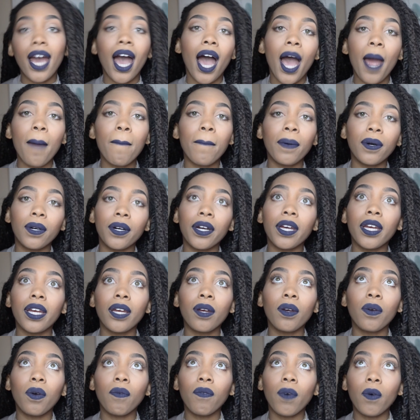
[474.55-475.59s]
I bought
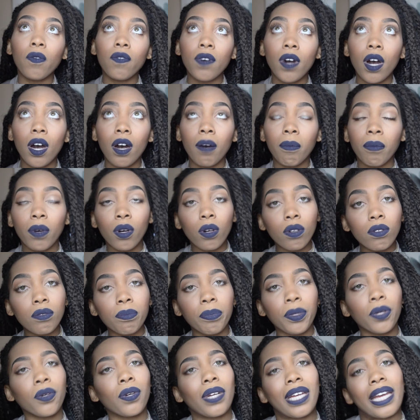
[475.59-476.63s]
it from Cult
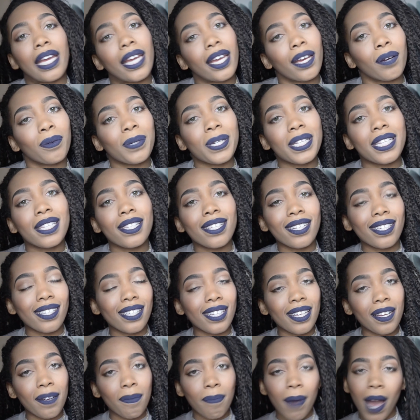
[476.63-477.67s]
Beauty. It was
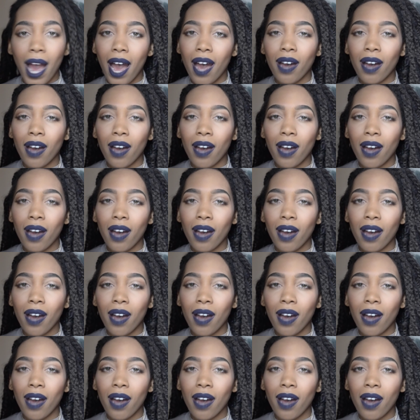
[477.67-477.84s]
£16.